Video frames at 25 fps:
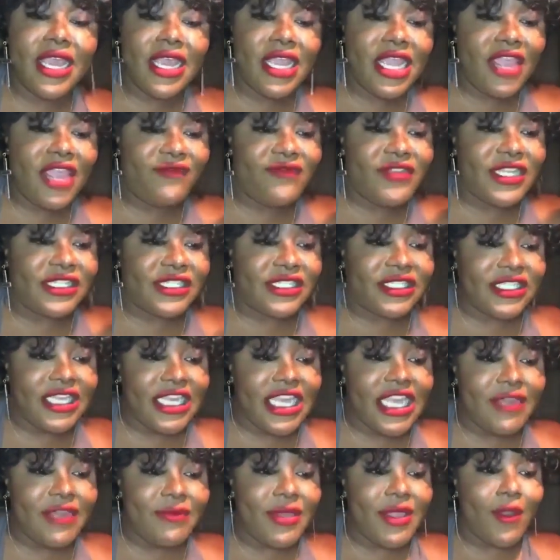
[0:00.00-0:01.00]
If you
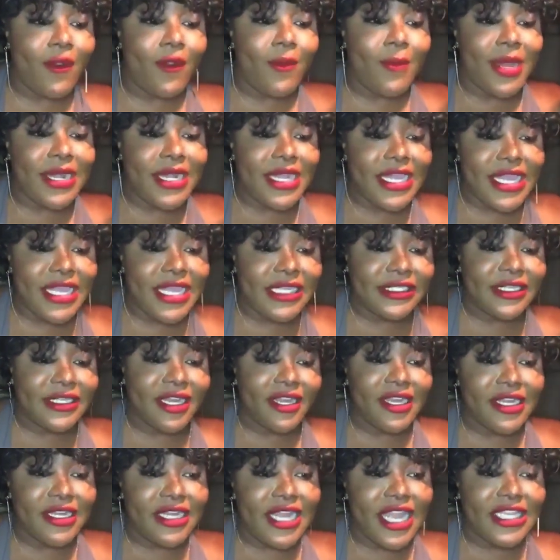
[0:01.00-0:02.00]
see me on my knees
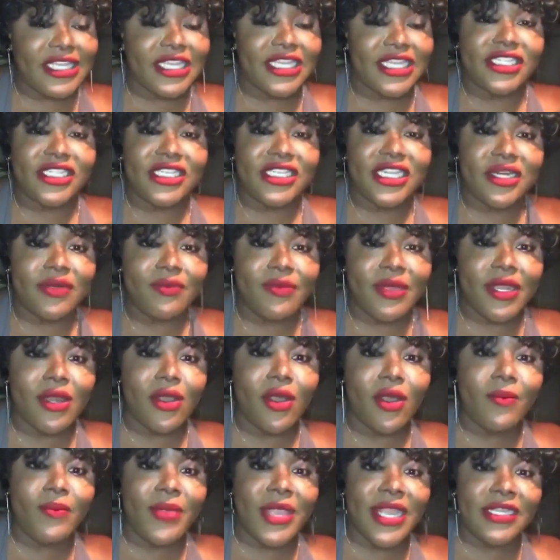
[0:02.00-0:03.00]
sucking dick, you shouldn't been
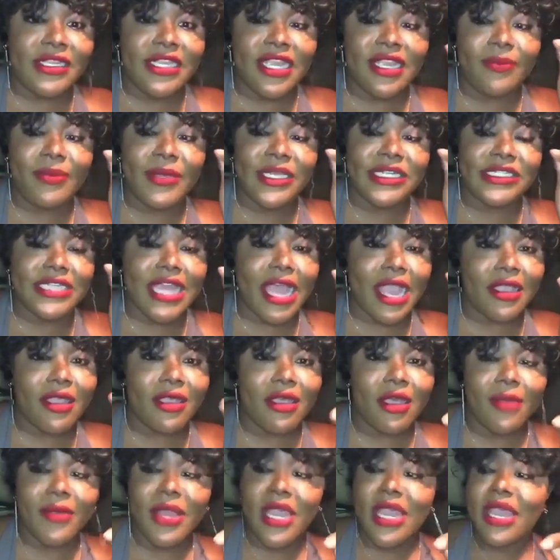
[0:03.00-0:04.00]
on bigdickbitch.com.